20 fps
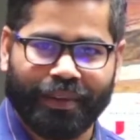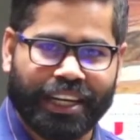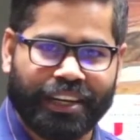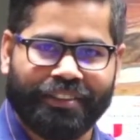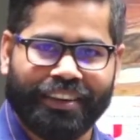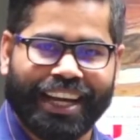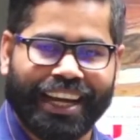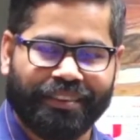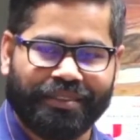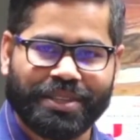we
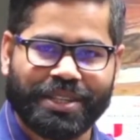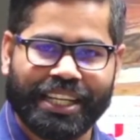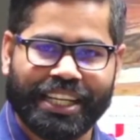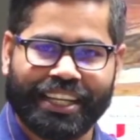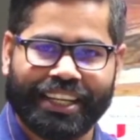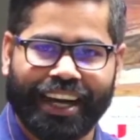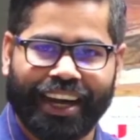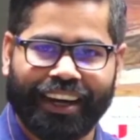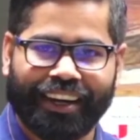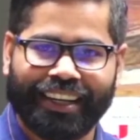have seen
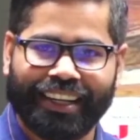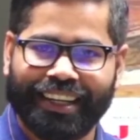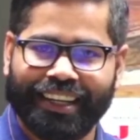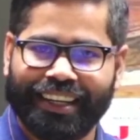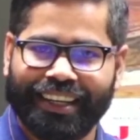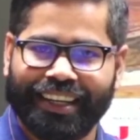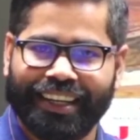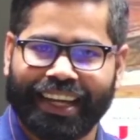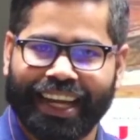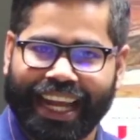that
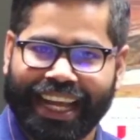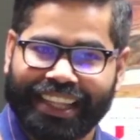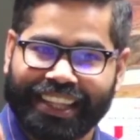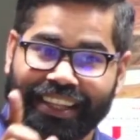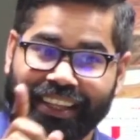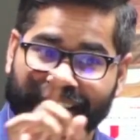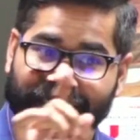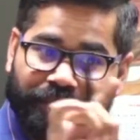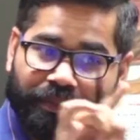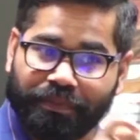in
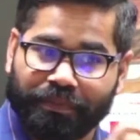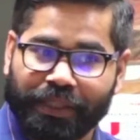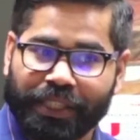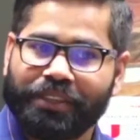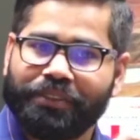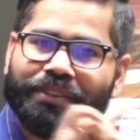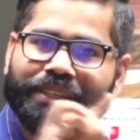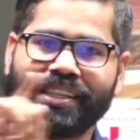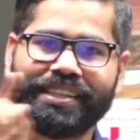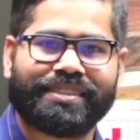the
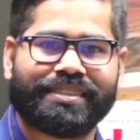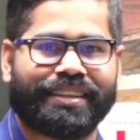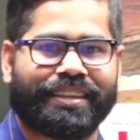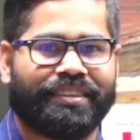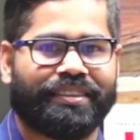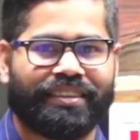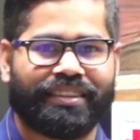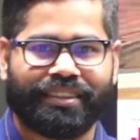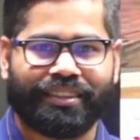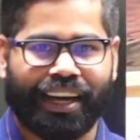previous
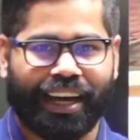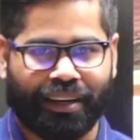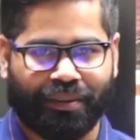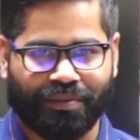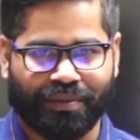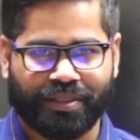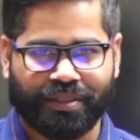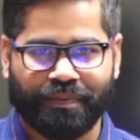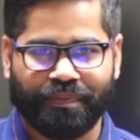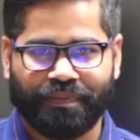
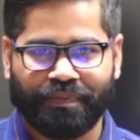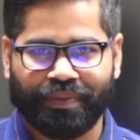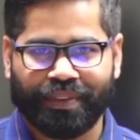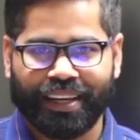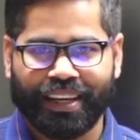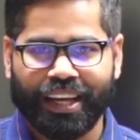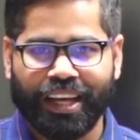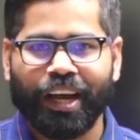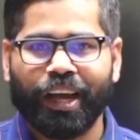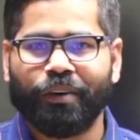times,
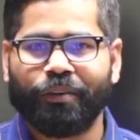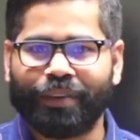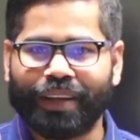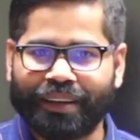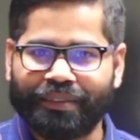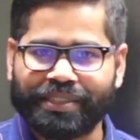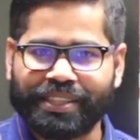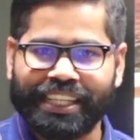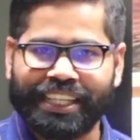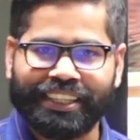we have
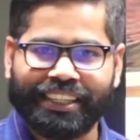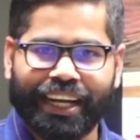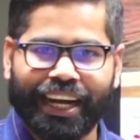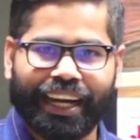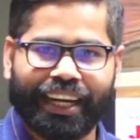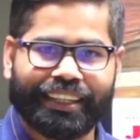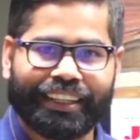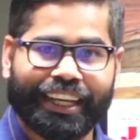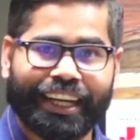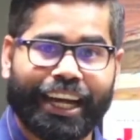seen
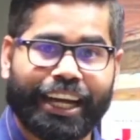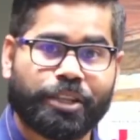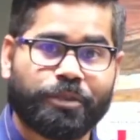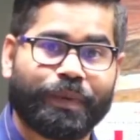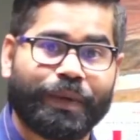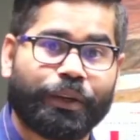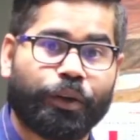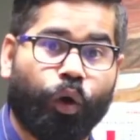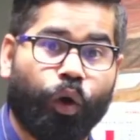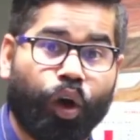that there has
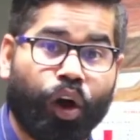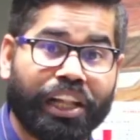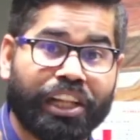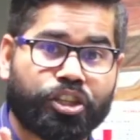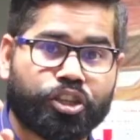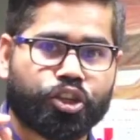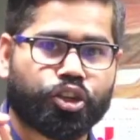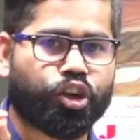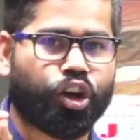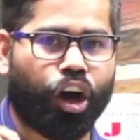been oil
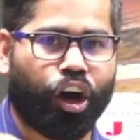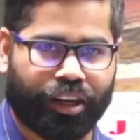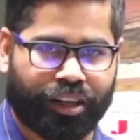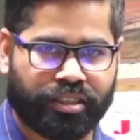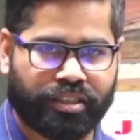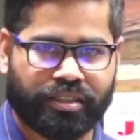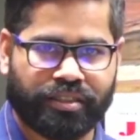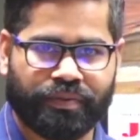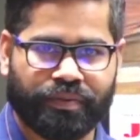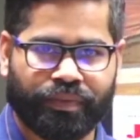
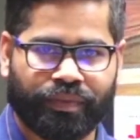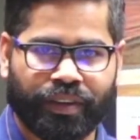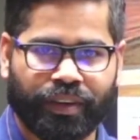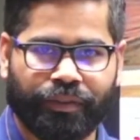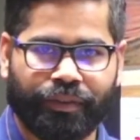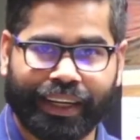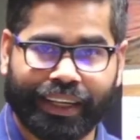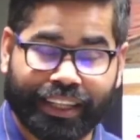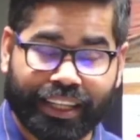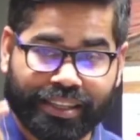shocks
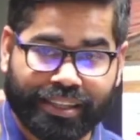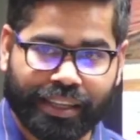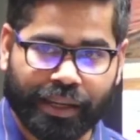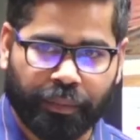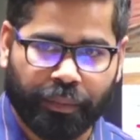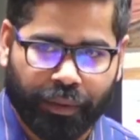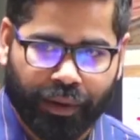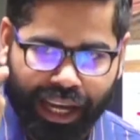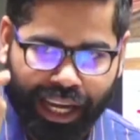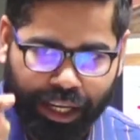where the
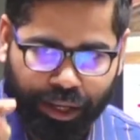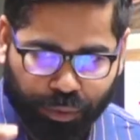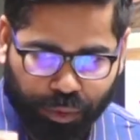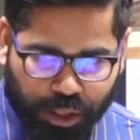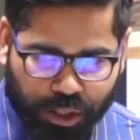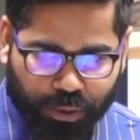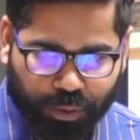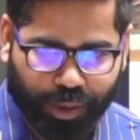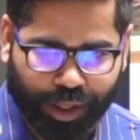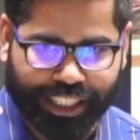supply was
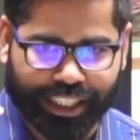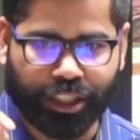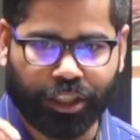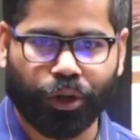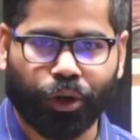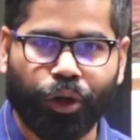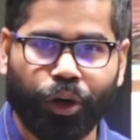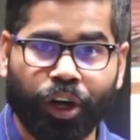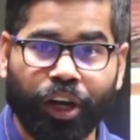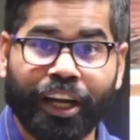quite
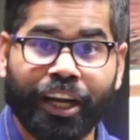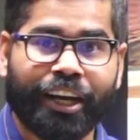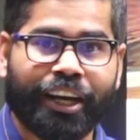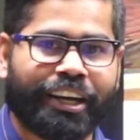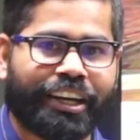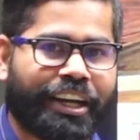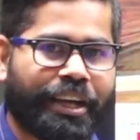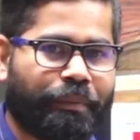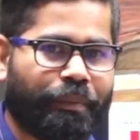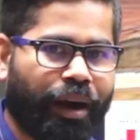low,
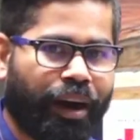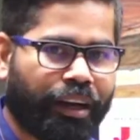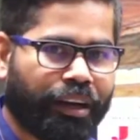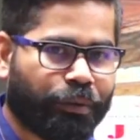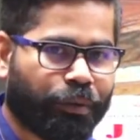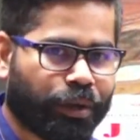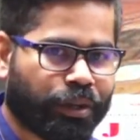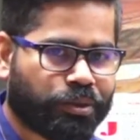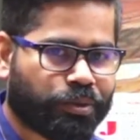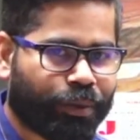demand
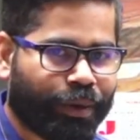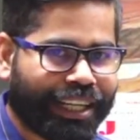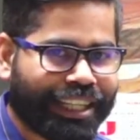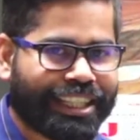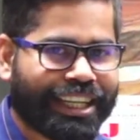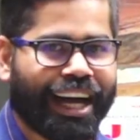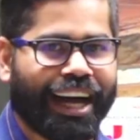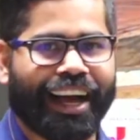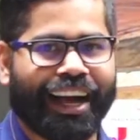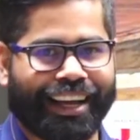was quite
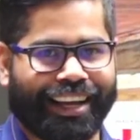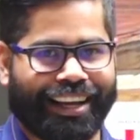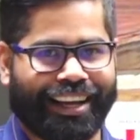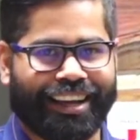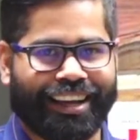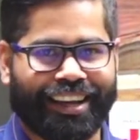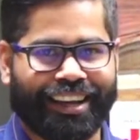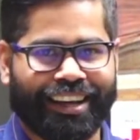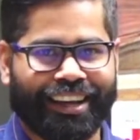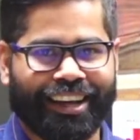high,
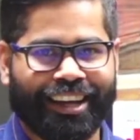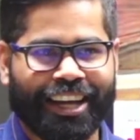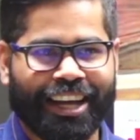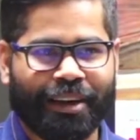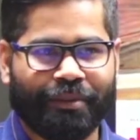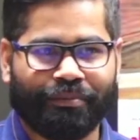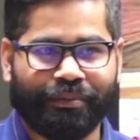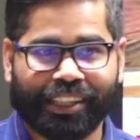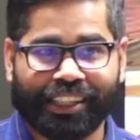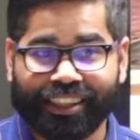
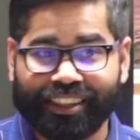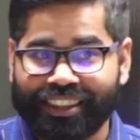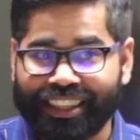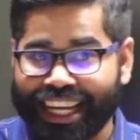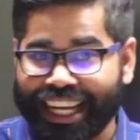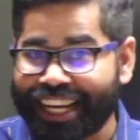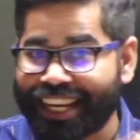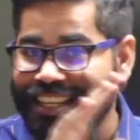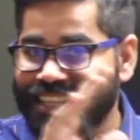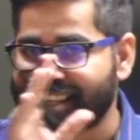but the
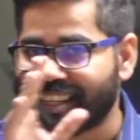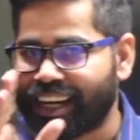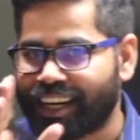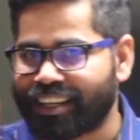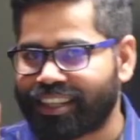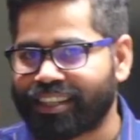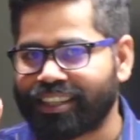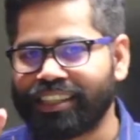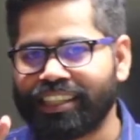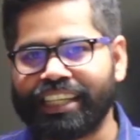things are
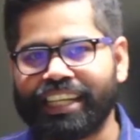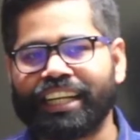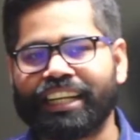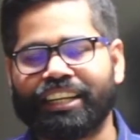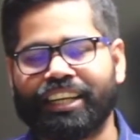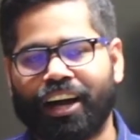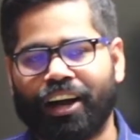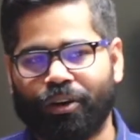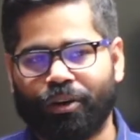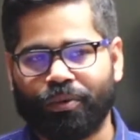turning
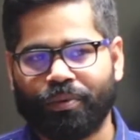now.